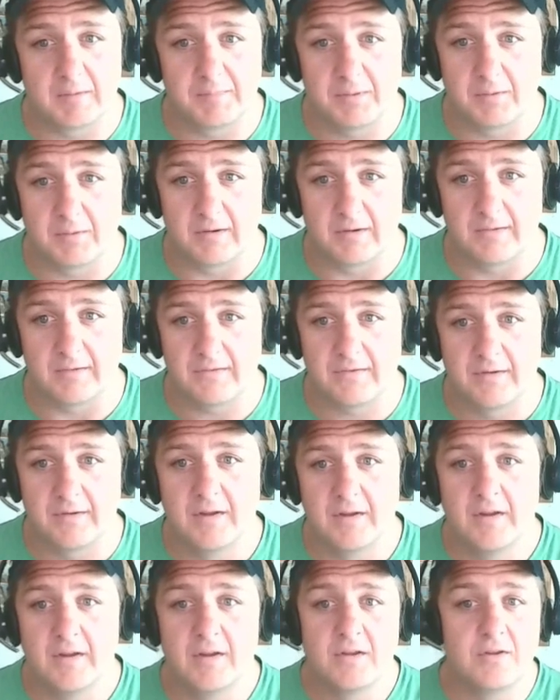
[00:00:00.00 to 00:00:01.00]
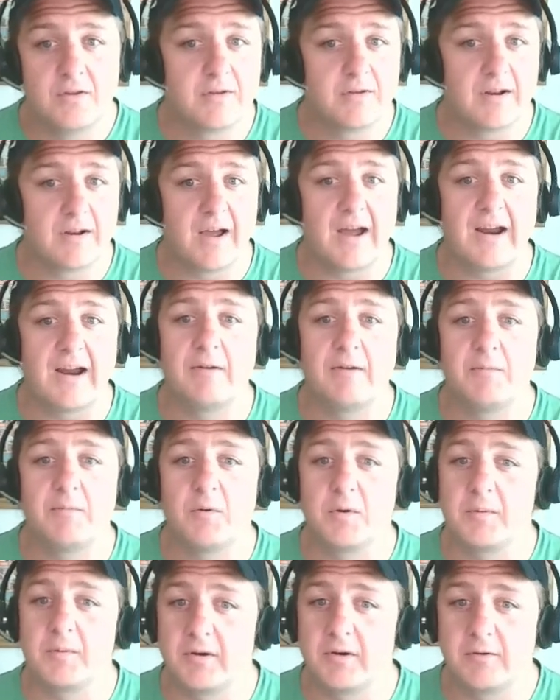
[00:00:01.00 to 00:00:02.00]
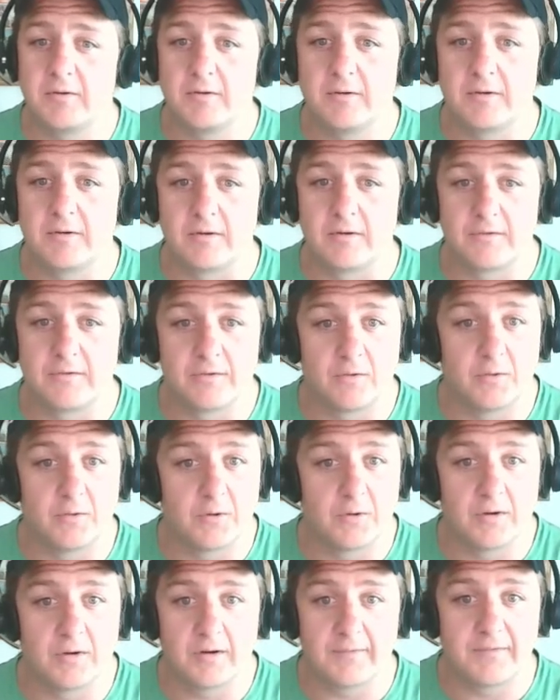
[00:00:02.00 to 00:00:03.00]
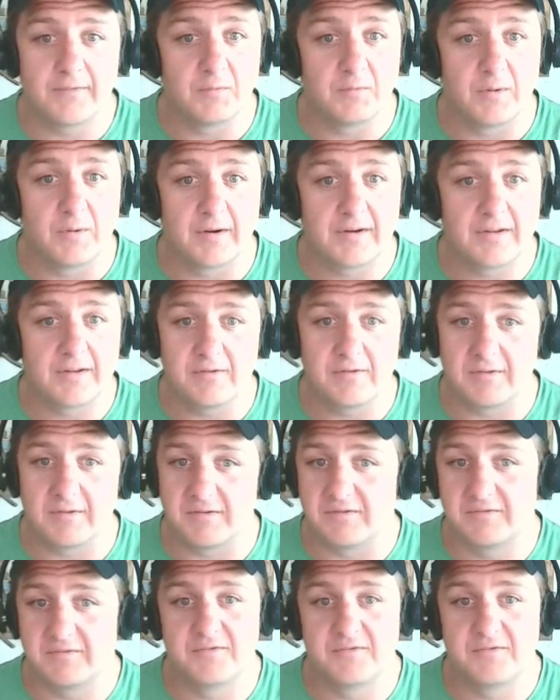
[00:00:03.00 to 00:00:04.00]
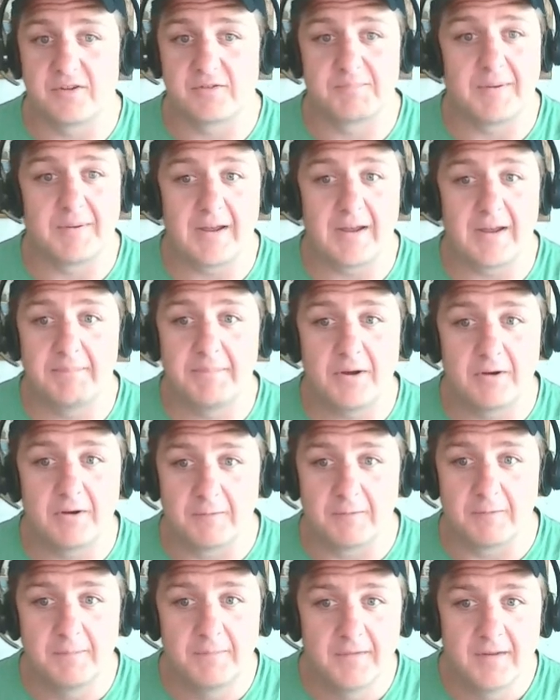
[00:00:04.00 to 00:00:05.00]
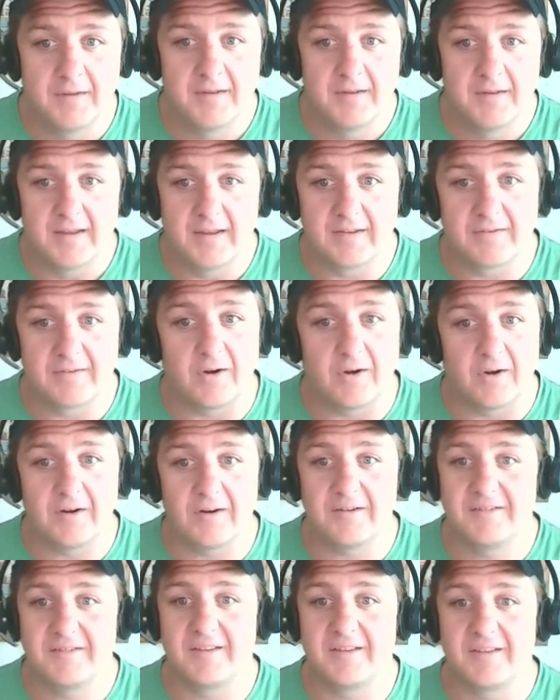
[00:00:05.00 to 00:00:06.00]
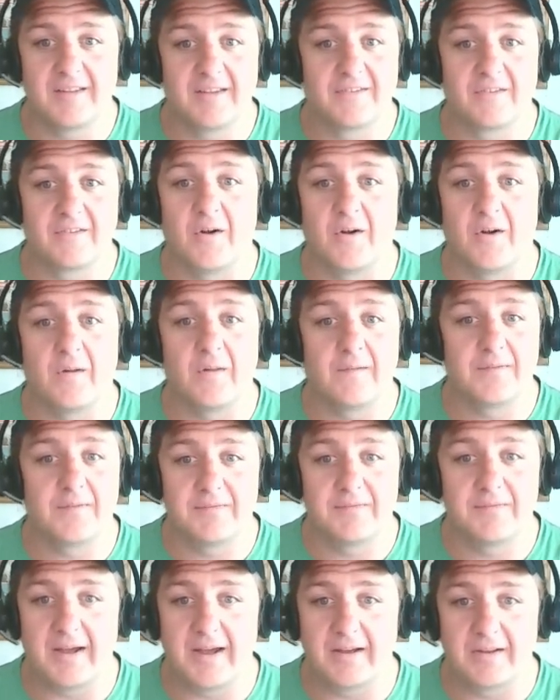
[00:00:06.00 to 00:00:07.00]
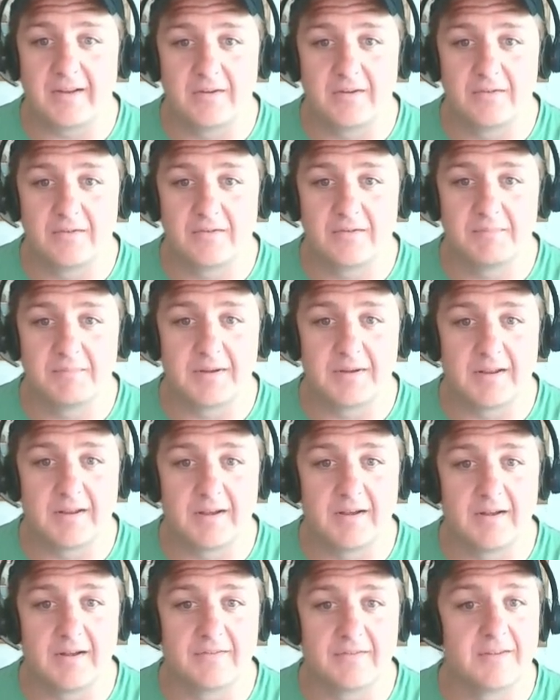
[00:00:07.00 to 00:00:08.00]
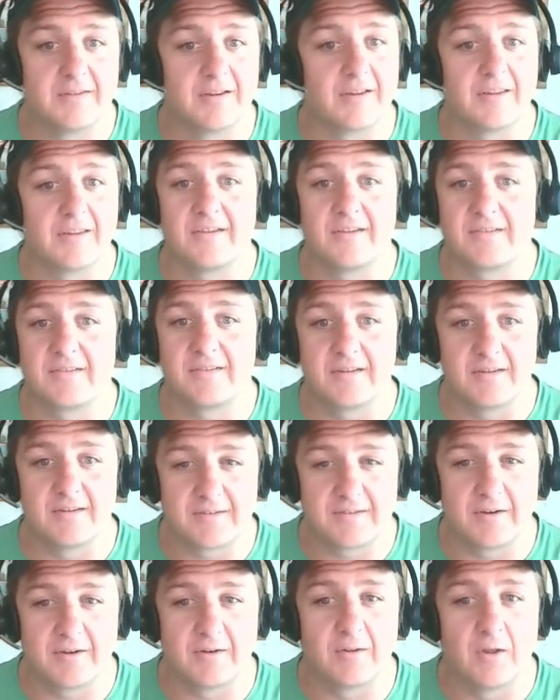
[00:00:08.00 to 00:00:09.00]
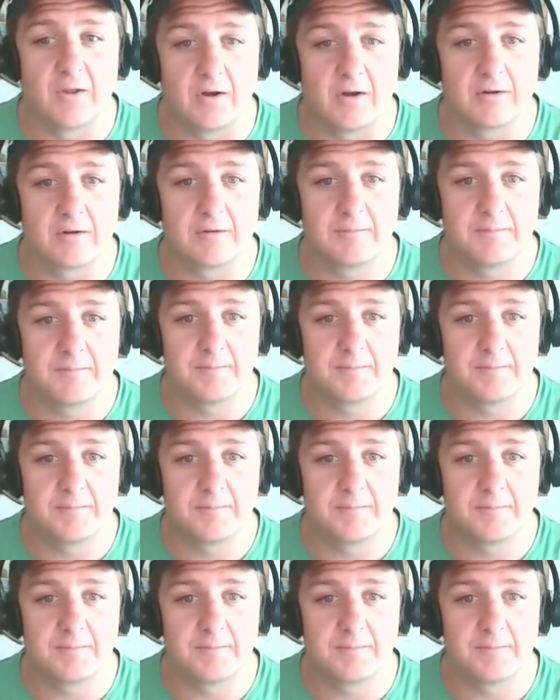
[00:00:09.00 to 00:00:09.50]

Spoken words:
reports. You could hire more recruiters, or if you wanted, you could just buy a boat. It's hard to list all of the values because the list is so long.